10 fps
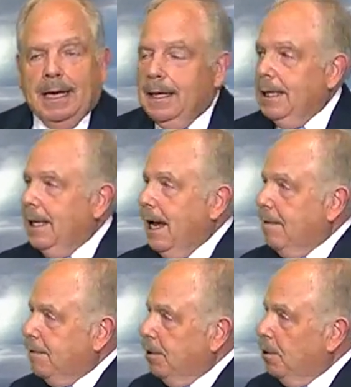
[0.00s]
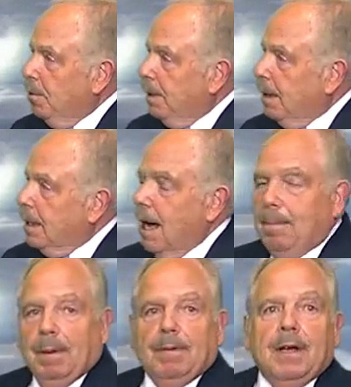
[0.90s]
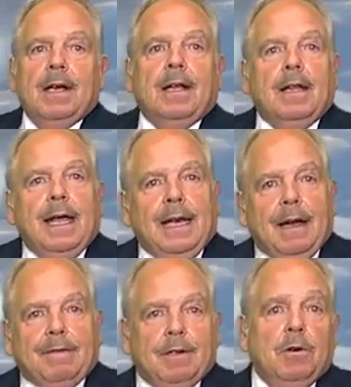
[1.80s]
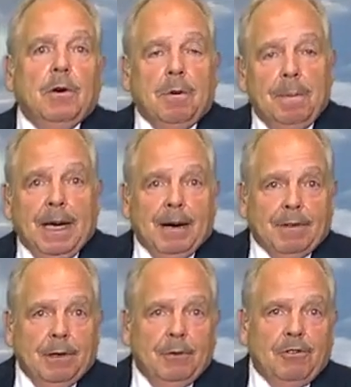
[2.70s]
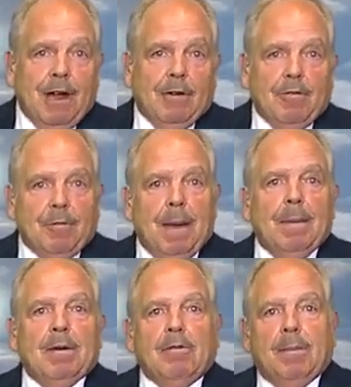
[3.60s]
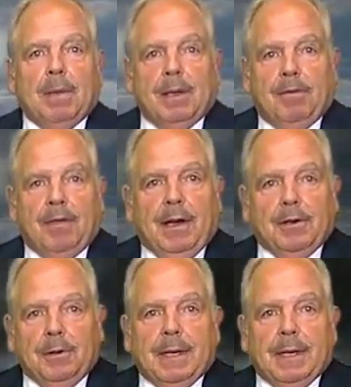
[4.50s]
in the afternoon with a couple of late afternoon or mid afternoon showers, maybe a rumble of thunder.